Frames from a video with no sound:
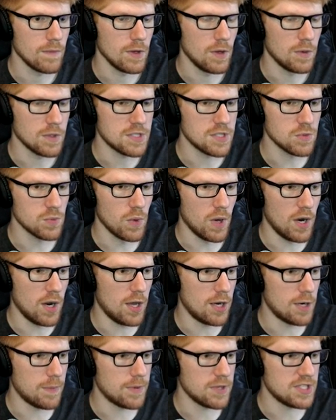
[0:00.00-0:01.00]
This is
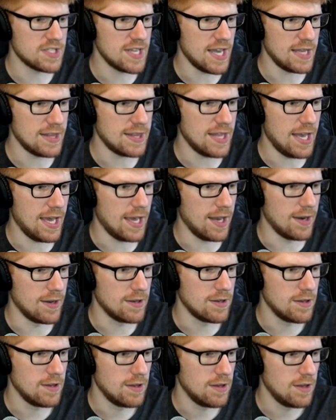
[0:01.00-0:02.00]
100%
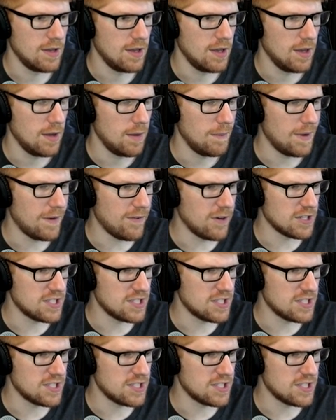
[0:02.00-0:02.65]
then. Bonfire